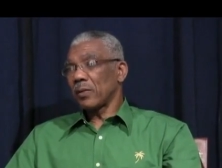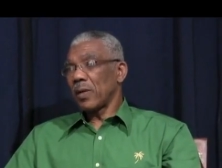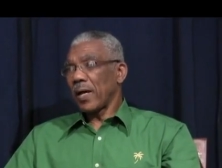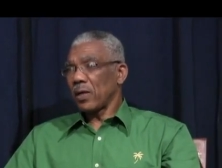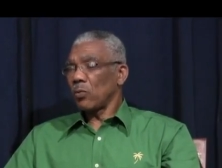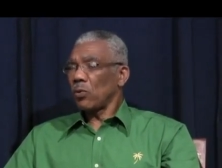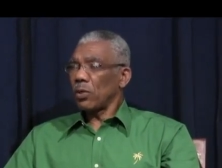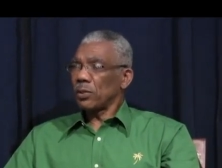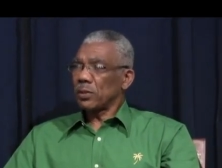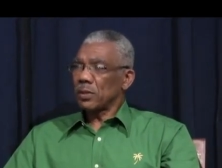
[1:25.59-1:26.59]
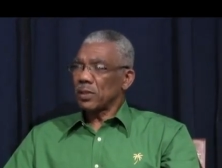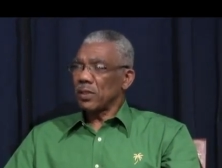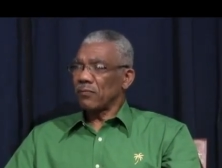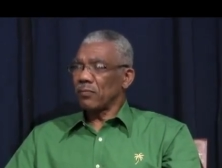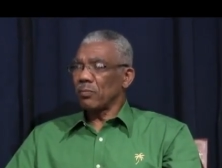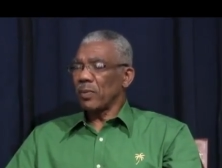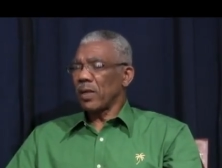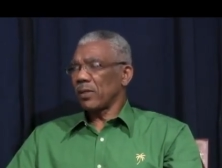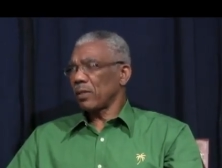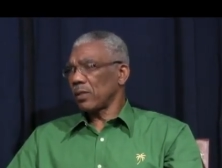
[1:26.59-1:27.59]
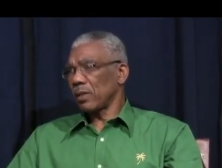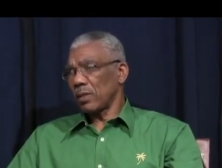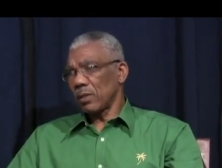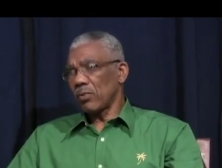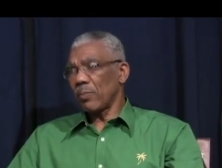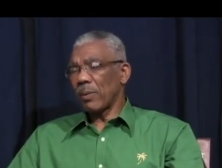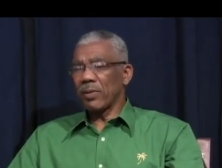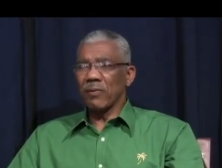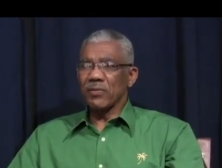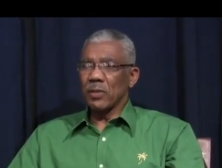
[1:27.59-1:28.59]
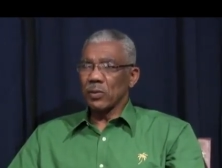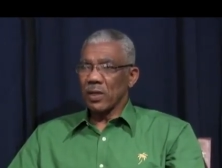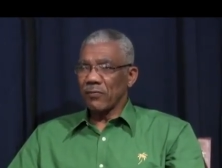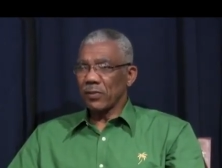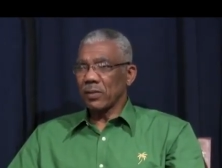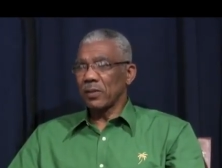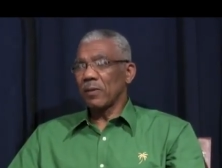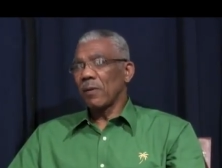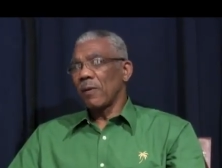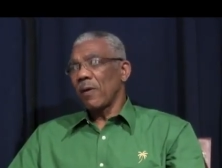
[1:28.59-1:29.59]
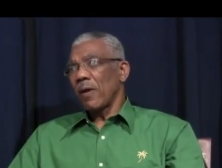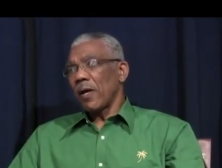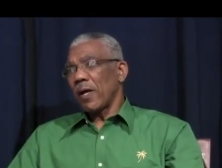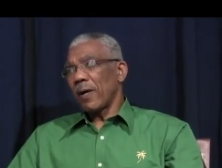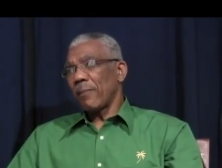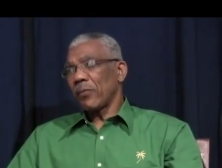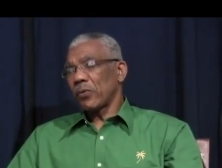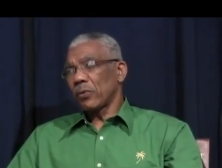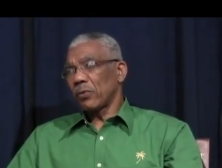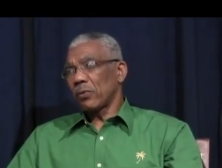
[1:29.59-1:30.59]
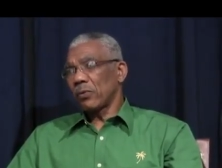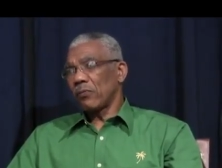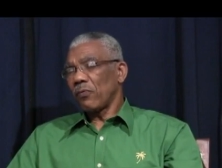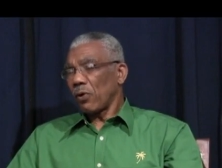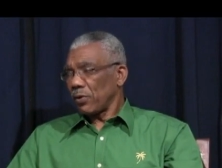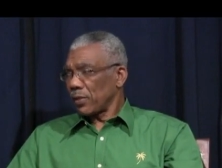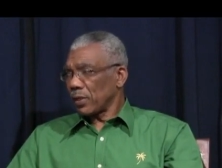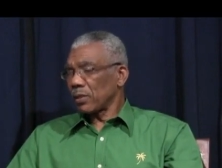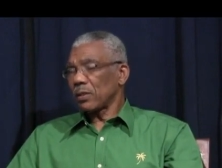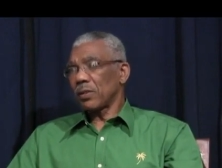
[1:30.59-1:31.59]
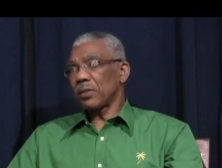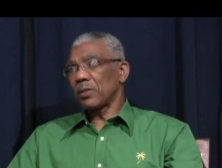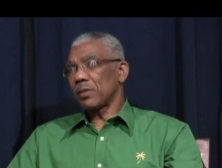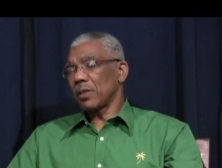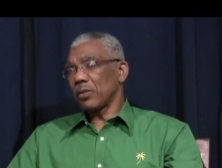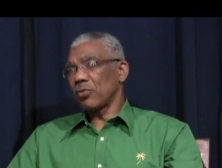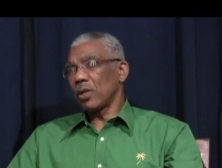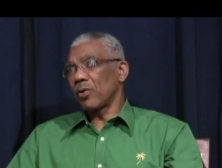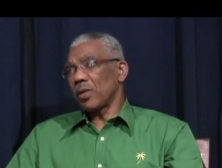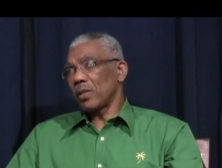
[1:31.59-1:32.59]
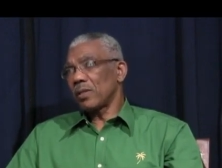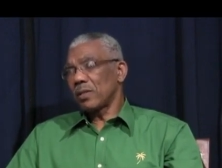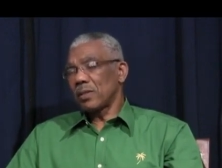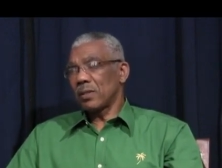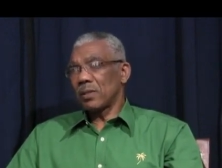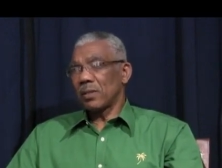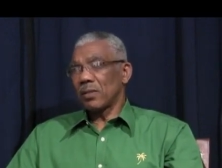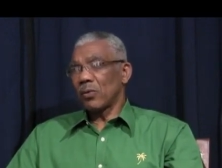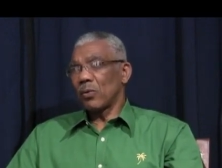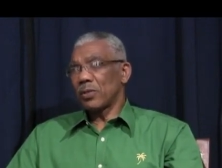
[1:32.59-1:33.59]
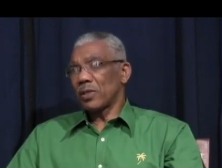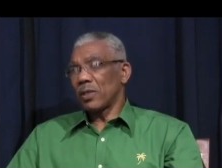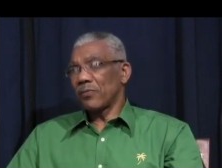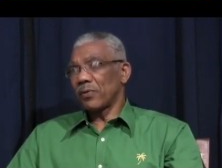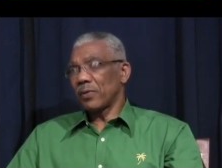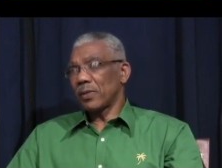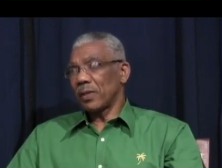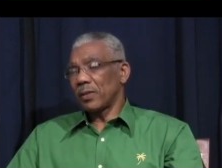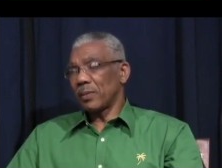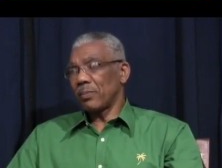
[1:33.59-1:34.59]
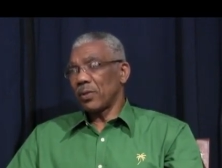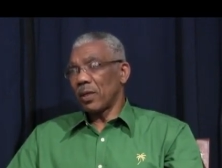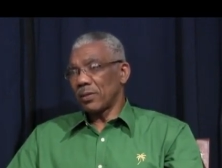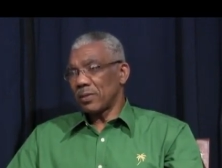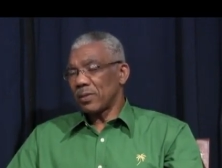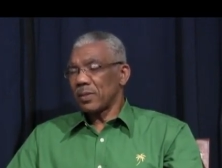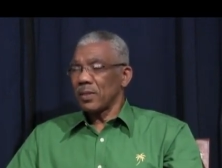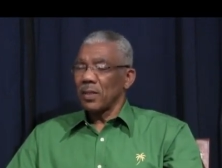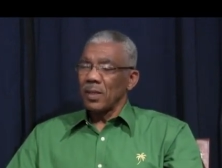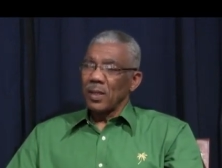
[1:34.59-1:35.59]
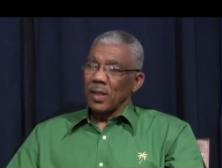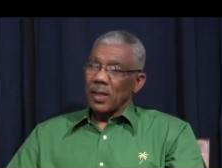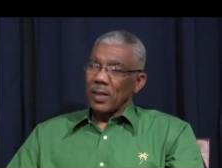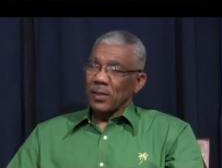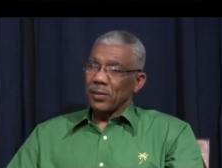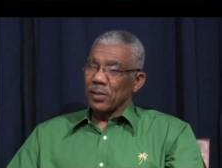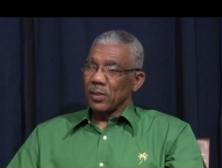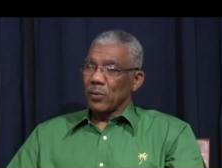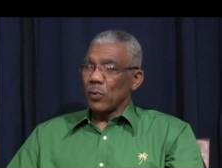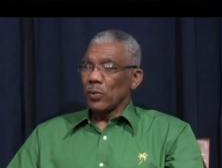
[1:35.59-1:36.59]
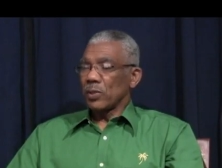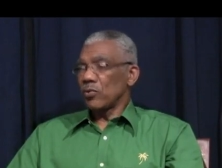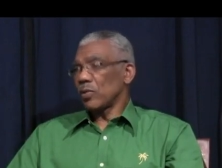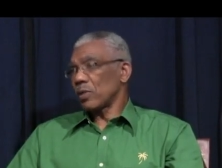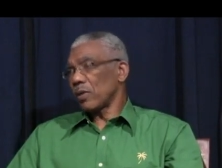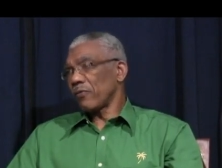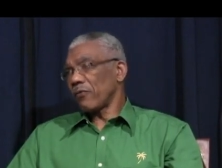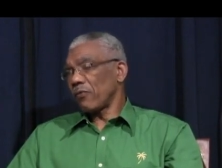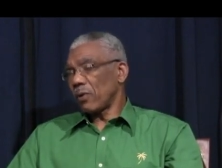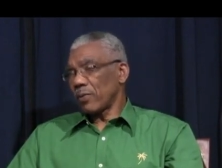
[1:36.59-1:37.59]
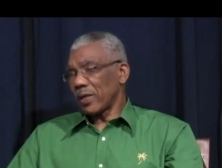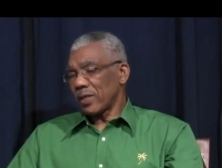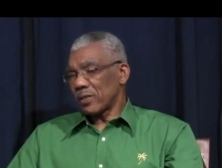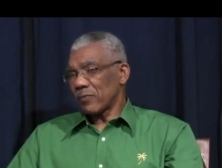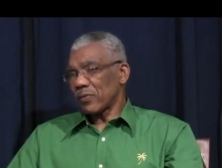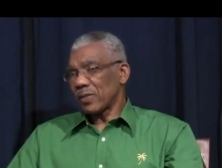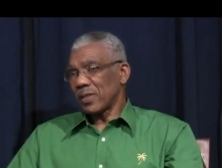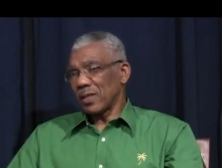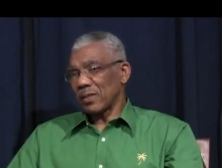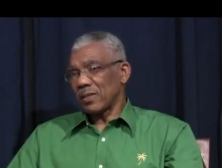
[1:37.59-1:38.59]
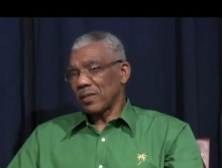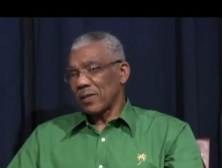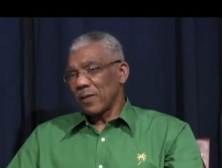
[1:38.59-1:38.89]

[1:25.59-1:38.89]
a high award that is given by the Republic of South Africa um, to foreign dignitaries. There are three grades, the gold, silver, and bronze, and the gold is reserved for former heads of state.